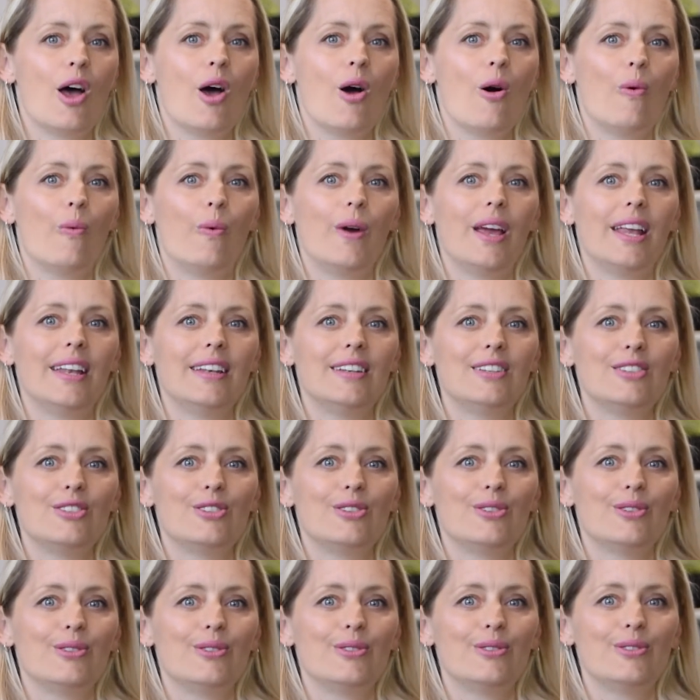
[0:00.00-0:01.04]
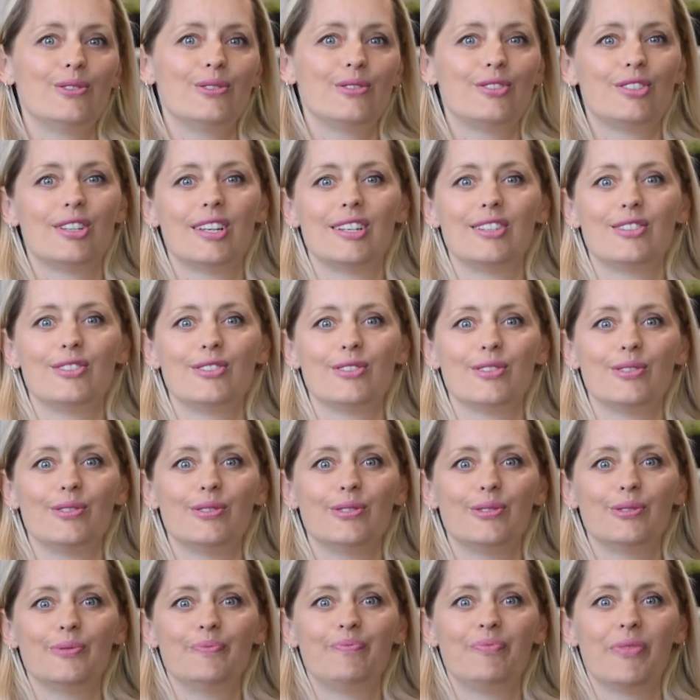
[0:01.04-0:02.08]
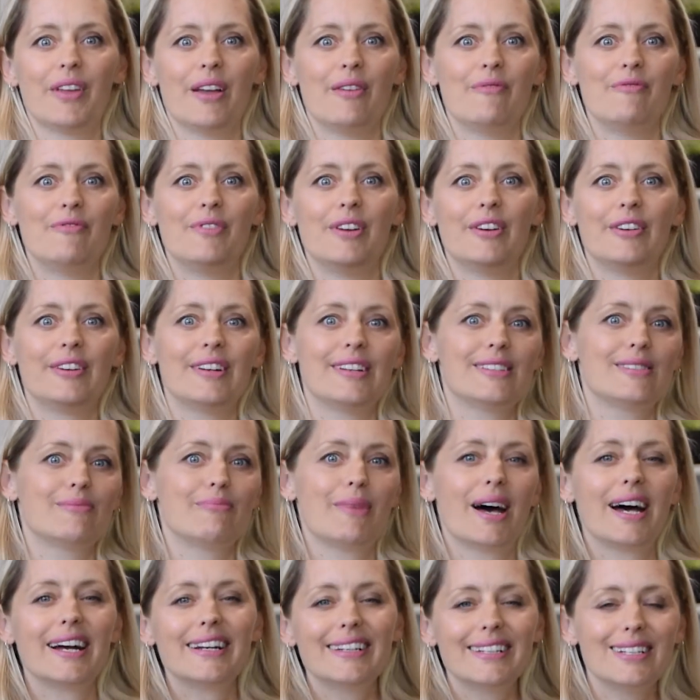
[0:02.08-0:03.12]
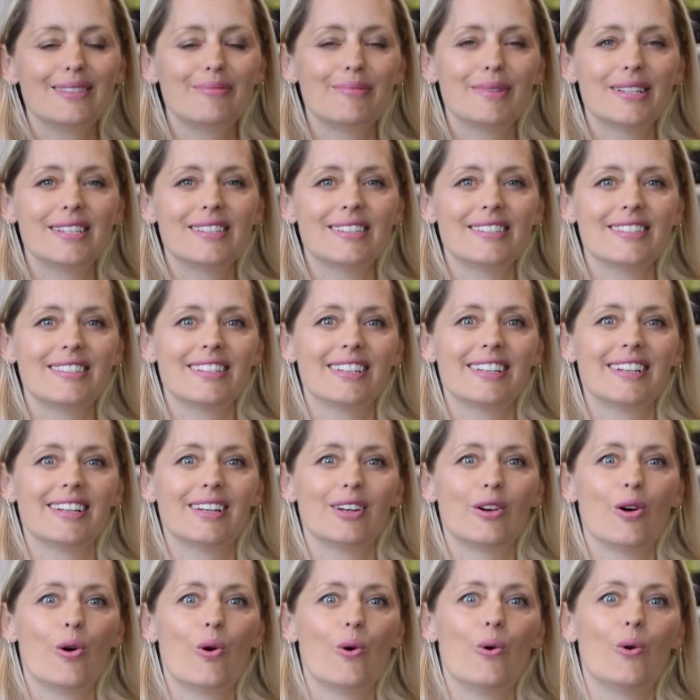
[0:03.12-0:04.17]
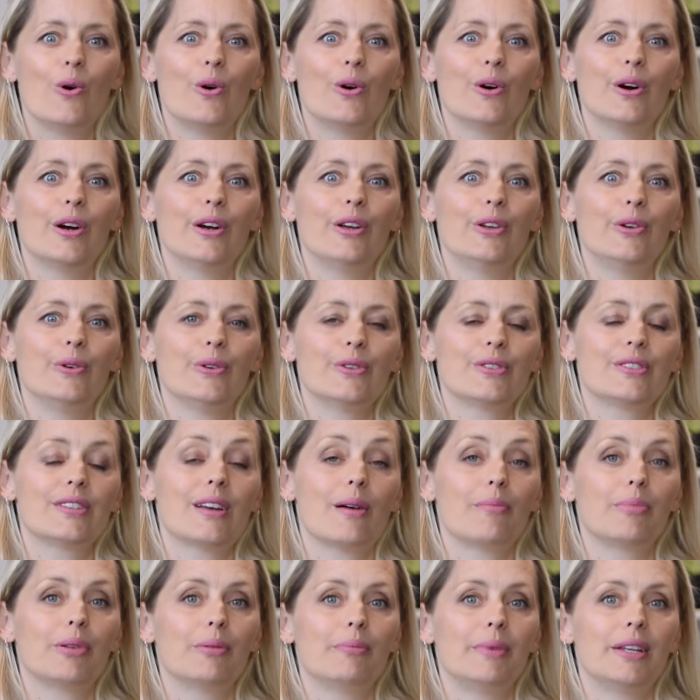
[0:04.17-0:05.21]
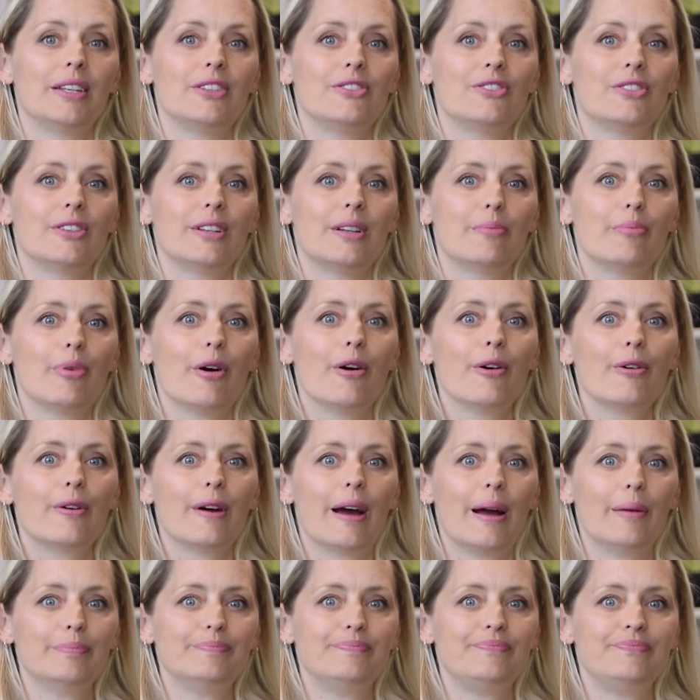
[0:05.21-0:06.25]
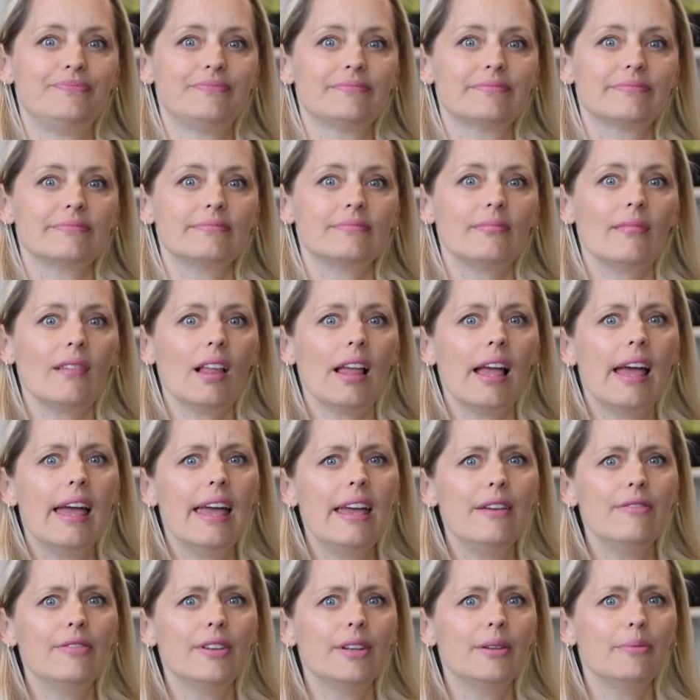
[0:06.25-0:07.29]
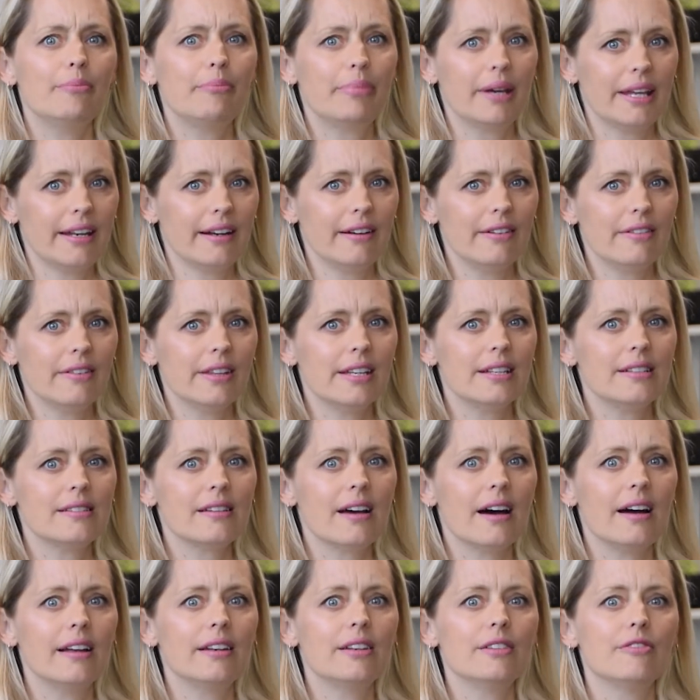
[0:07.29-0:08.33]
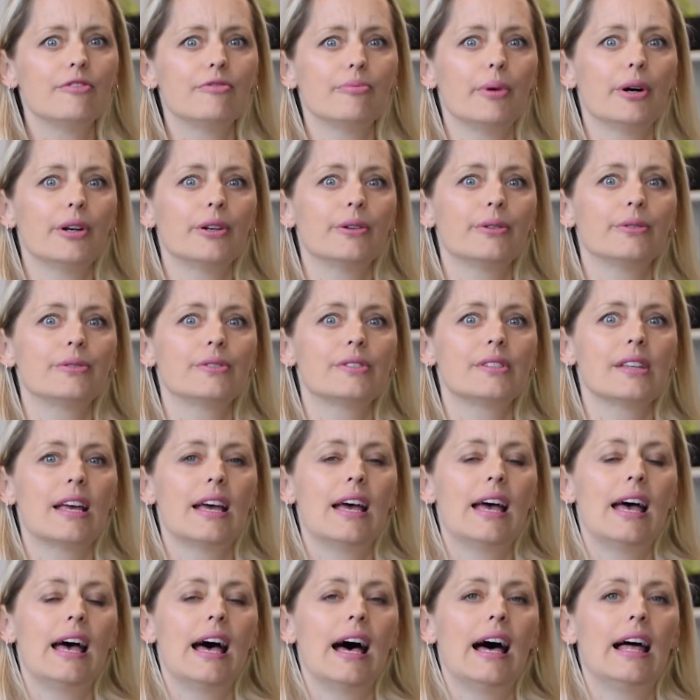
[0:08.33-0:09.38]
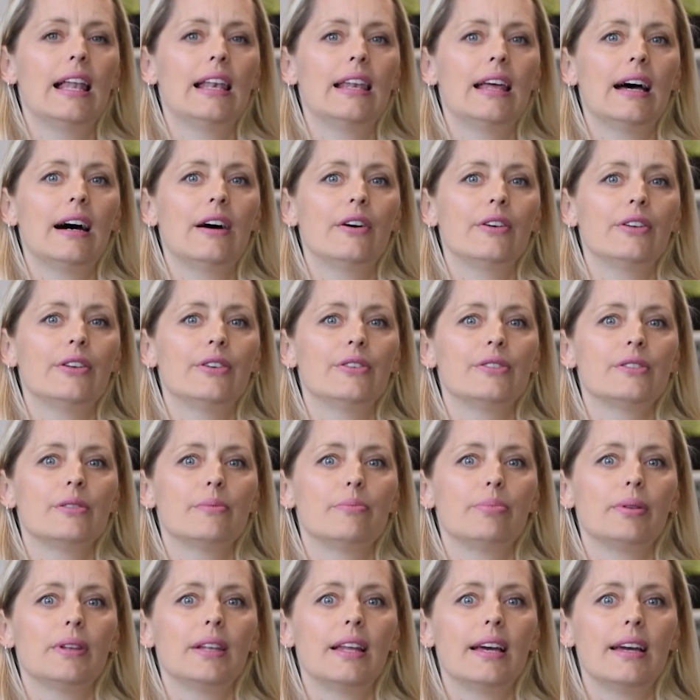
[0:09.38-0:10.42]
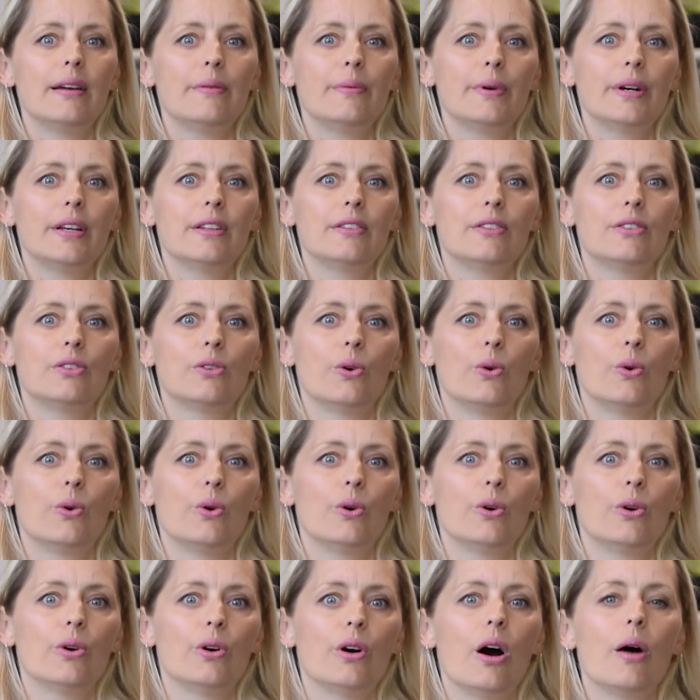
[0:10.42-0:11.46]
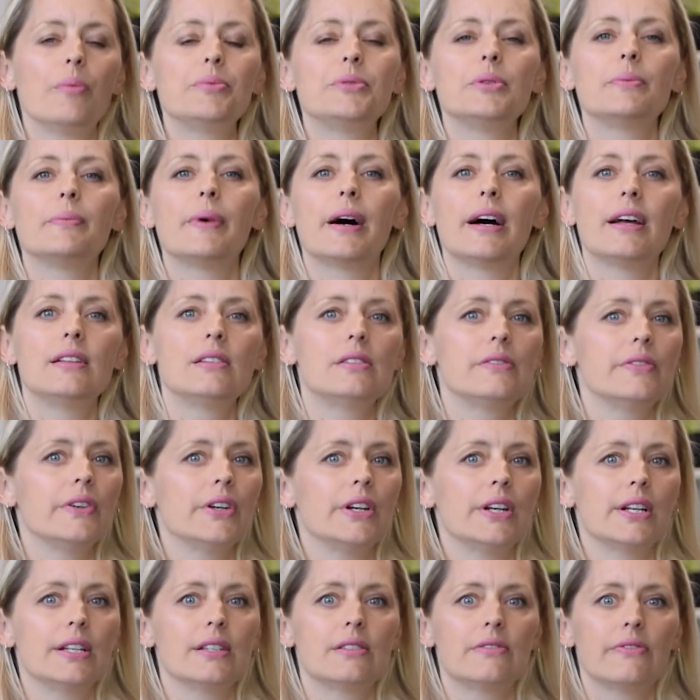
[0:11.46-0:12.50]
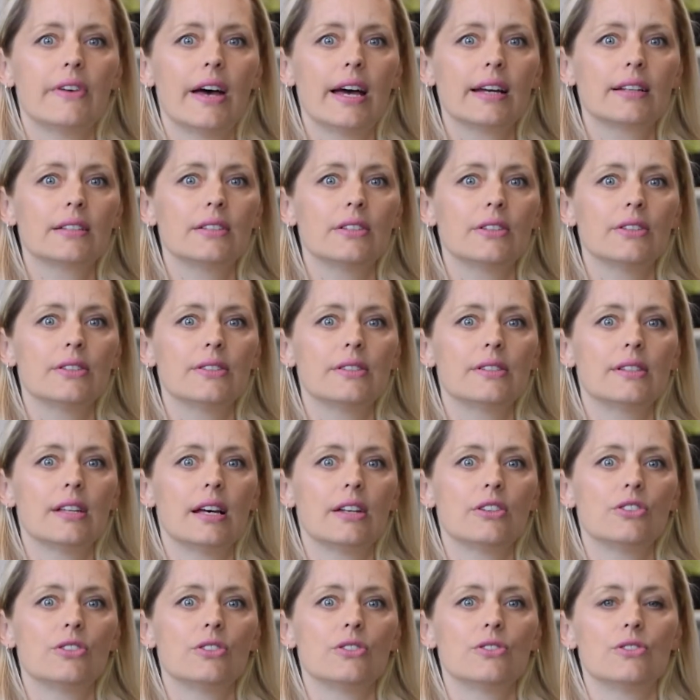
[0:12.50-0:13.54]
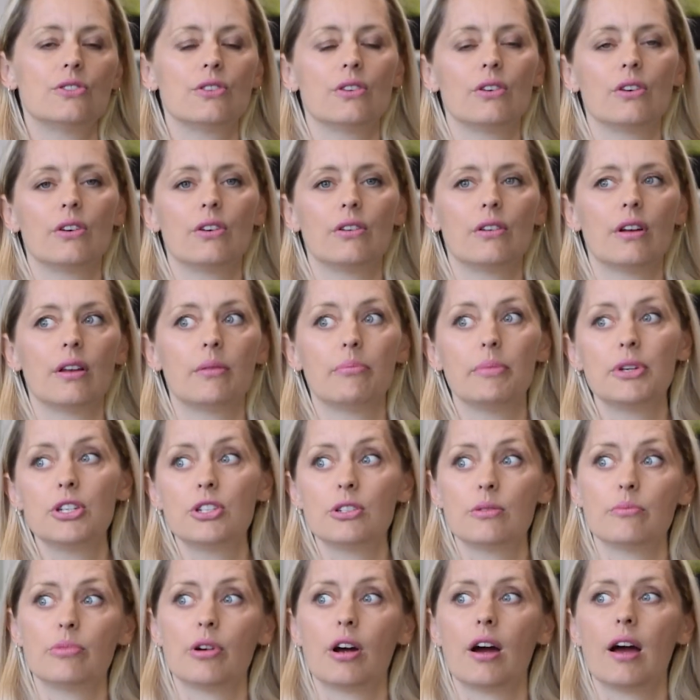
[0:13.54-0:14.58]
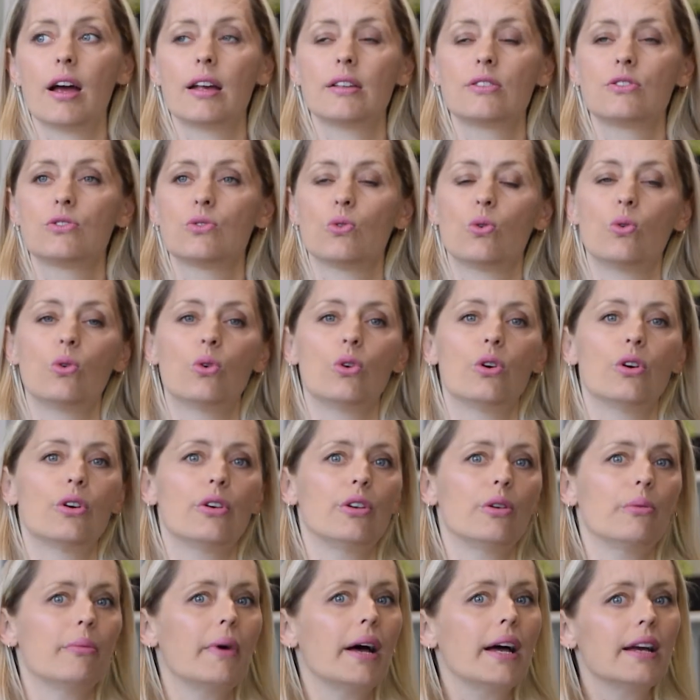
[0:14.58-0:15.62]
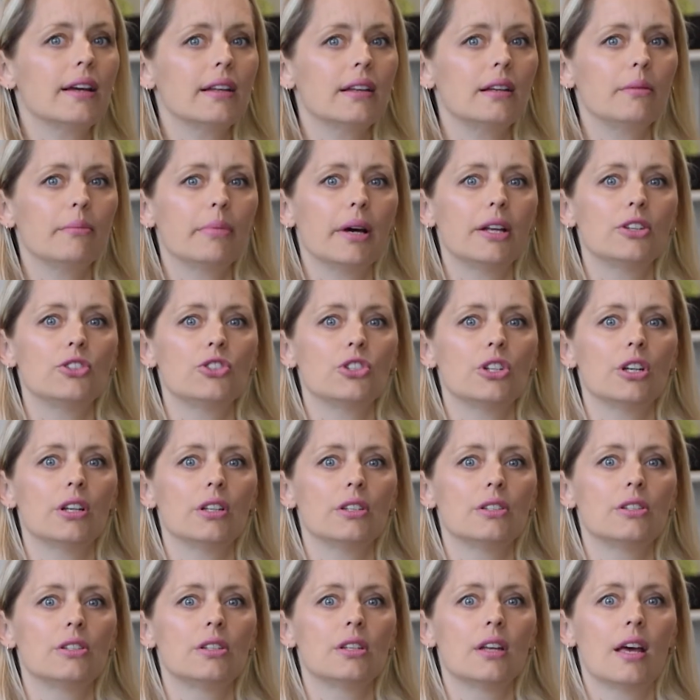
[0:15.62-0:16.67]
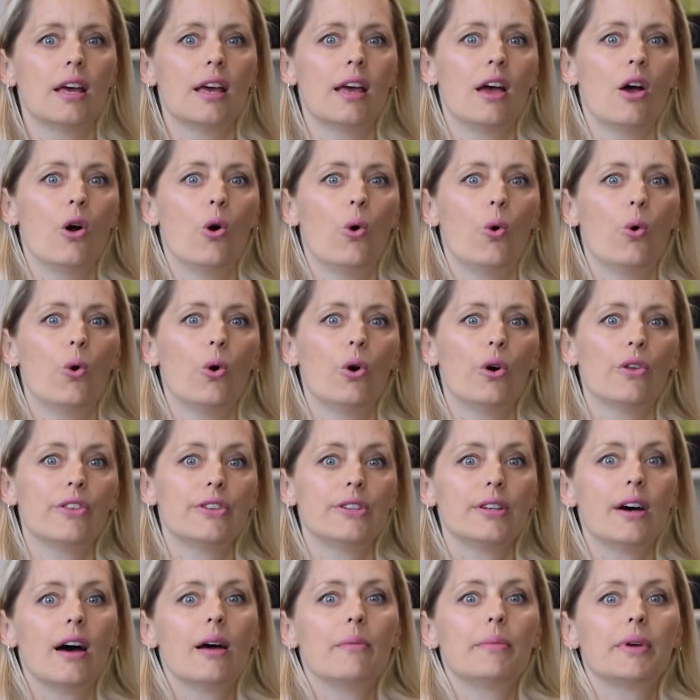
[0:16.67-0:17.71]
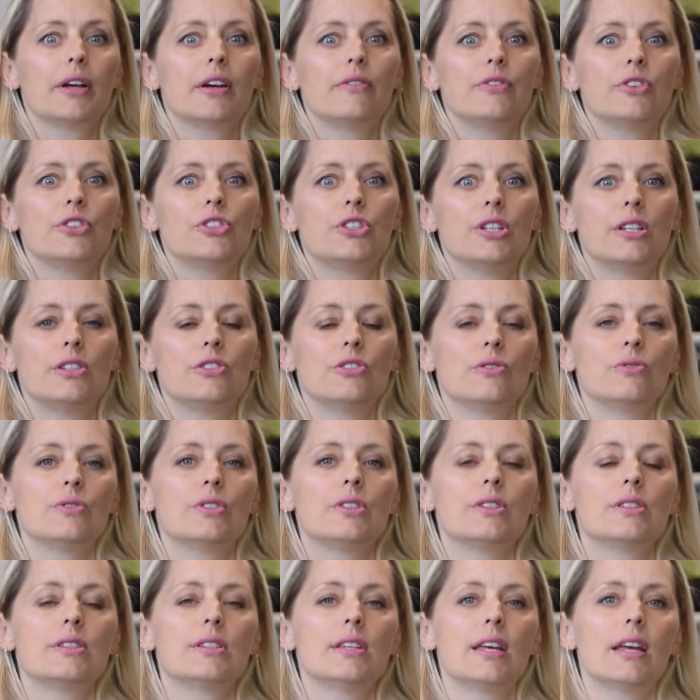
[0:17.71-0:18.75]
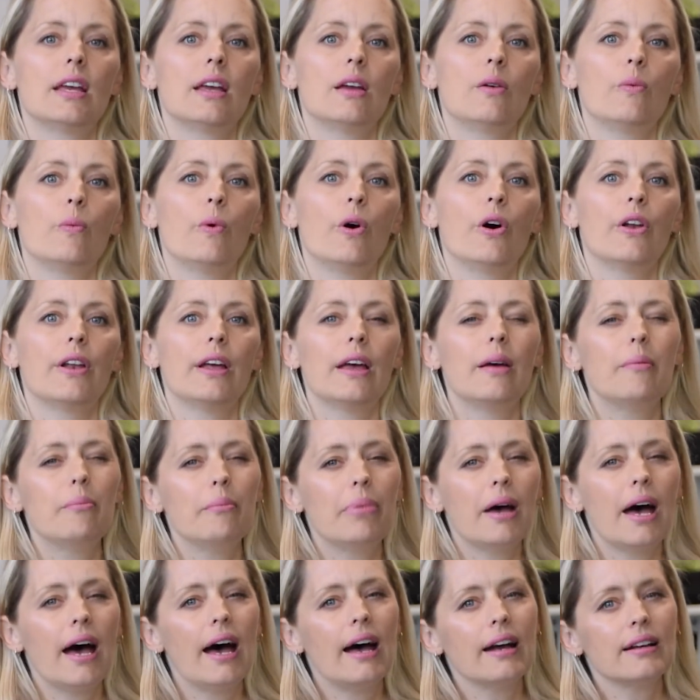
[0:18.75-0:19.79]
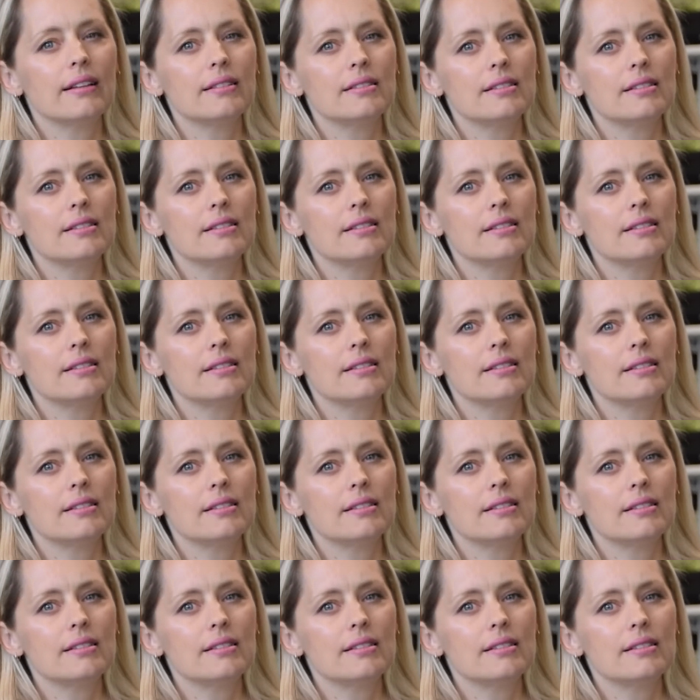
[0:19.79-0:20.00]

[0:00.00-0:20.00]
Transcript: when to schedule various marketing messaging or your supplementary program. Even better, these kind of models allow you to play with or optimize various factors such as your admission price or your marketing budget or the timing of your schedule to see what impact